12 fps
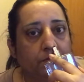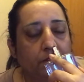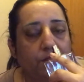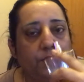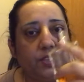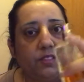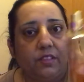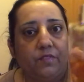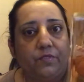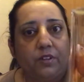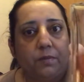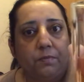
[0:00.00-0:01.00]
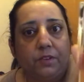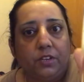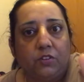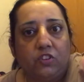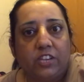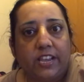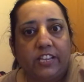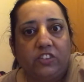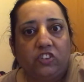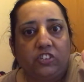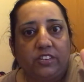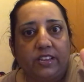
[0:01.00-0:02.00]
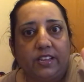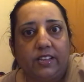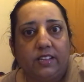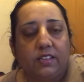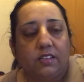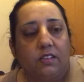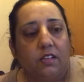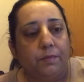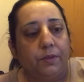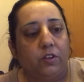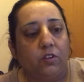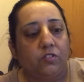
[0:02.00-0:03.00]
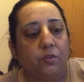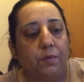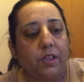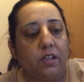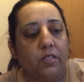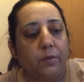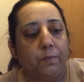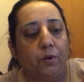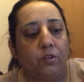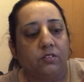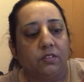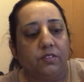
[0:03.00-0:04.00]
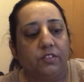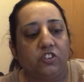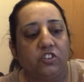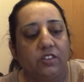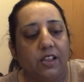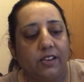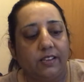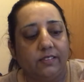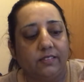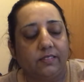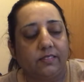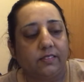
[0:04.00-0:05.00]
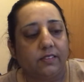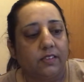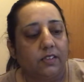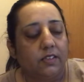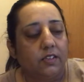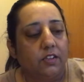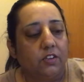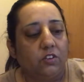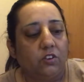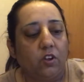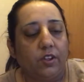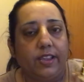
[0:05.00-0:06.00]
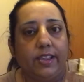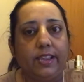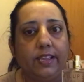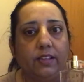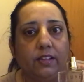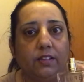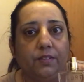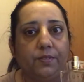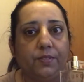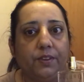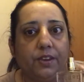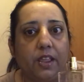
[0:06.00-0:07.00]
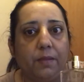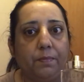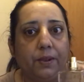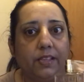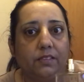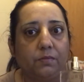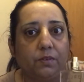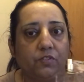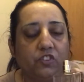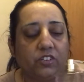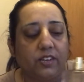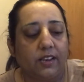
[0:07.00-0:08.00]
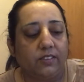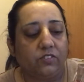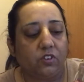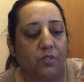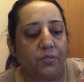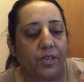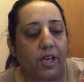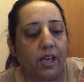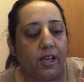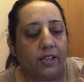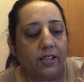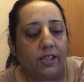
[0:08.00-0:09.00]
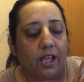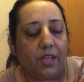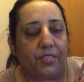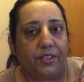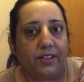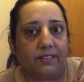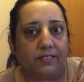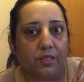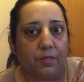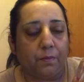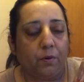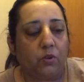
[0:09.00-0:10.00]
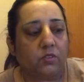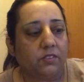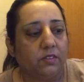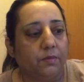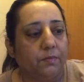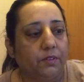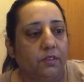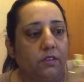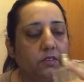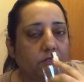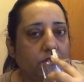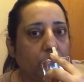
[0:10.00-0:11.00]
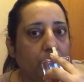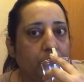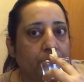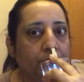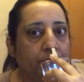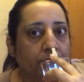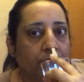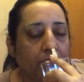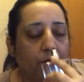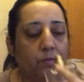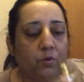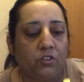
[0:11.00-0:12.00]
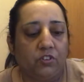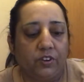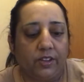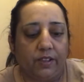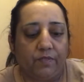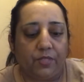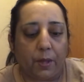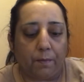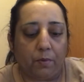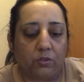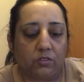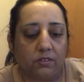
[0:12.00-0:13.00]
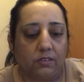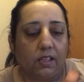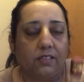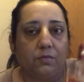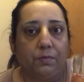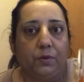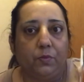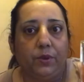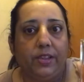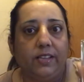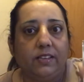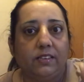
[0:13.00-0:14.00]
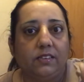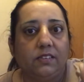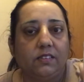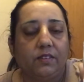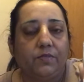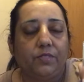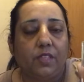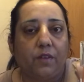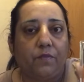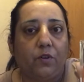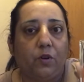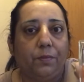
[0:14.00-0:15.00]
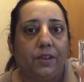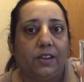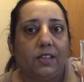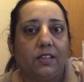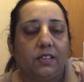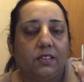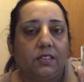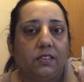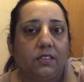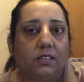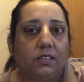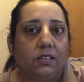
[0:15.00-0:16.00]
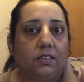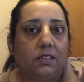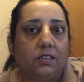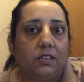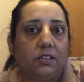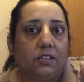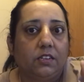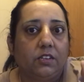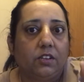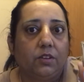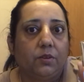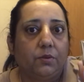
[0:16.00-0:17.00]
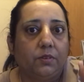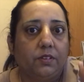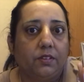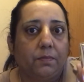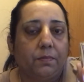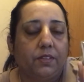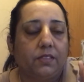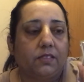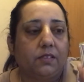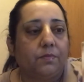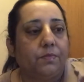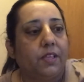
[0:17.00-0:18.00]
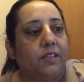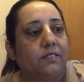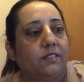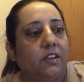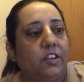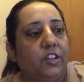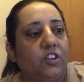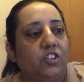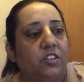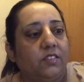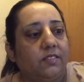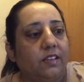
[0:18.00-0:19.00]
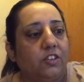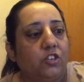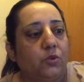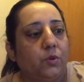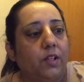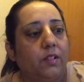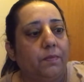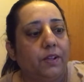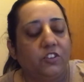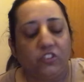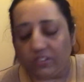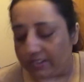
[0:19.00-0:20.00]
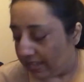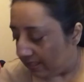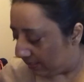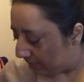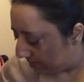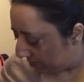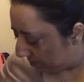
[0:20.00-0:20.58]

I think they've you know, changed it, because on my other bottle the Chanel is not here. The name placement of Chanel is not there. I think it's at the bottom. So I'm wondering if that bottle has been weakened of that formula, you know. But that's Allure Sensuelle by Chanel.